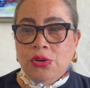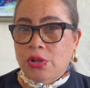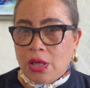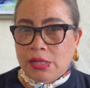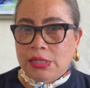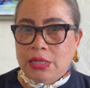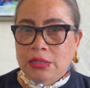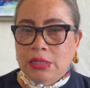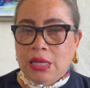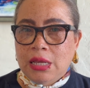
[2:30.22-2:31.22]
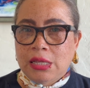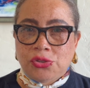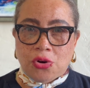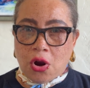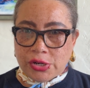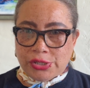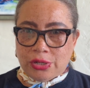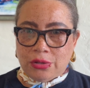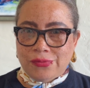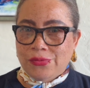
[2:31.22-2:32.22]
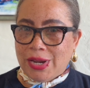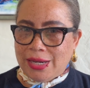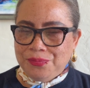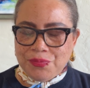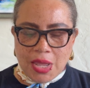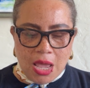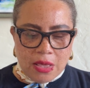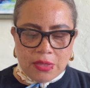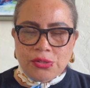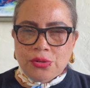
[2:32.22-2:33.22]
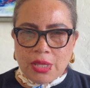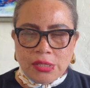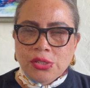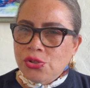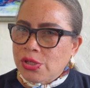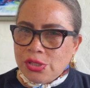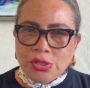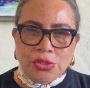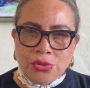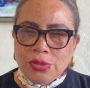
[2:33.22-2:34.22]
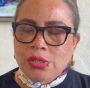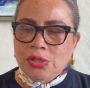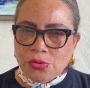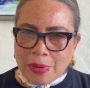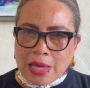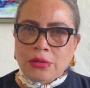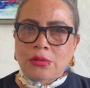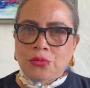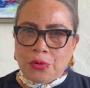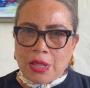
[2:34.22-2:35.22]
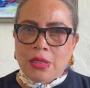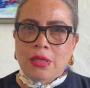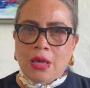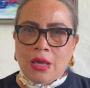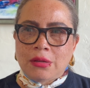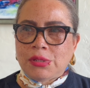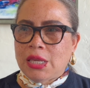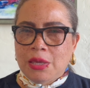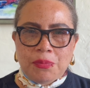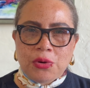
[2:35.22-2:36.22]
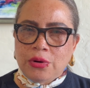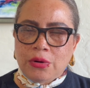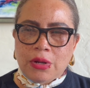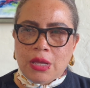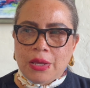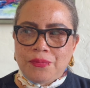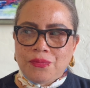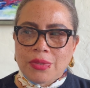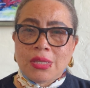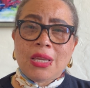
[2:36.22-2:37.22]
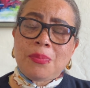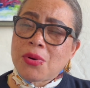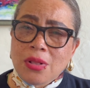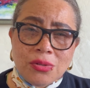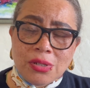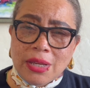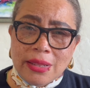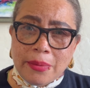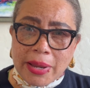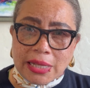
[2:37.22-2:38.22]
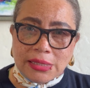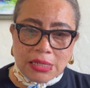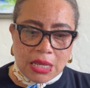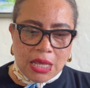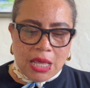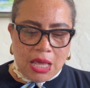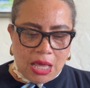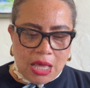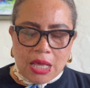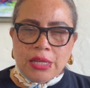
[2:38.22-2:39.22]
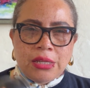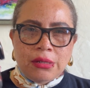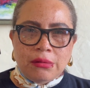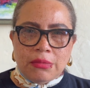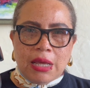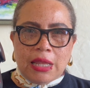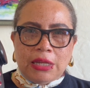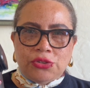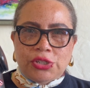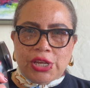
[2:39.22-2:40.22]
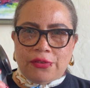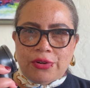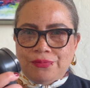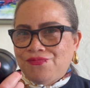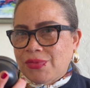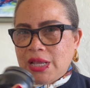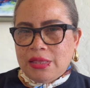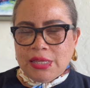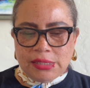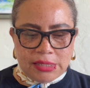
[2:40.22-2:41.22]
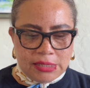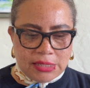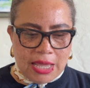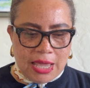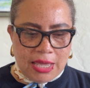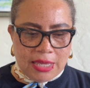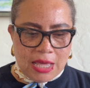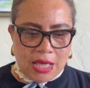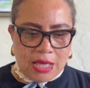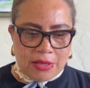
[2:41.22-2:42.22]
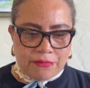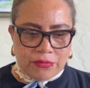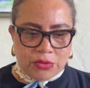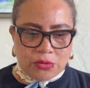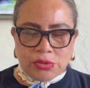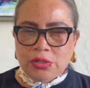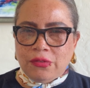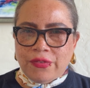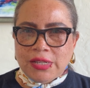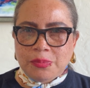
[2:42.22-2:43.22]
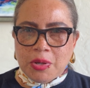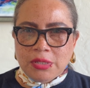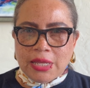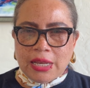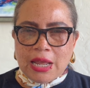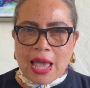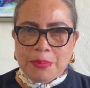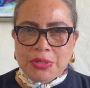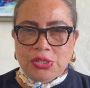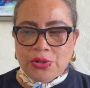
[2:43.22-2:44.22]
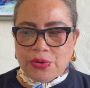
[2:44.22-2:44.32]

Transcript: closet is your arsenal, right? These are things that you're going to use to do battle with to keep your clothes looking their best. Electric shaver. This is a those little fuzz balls that happens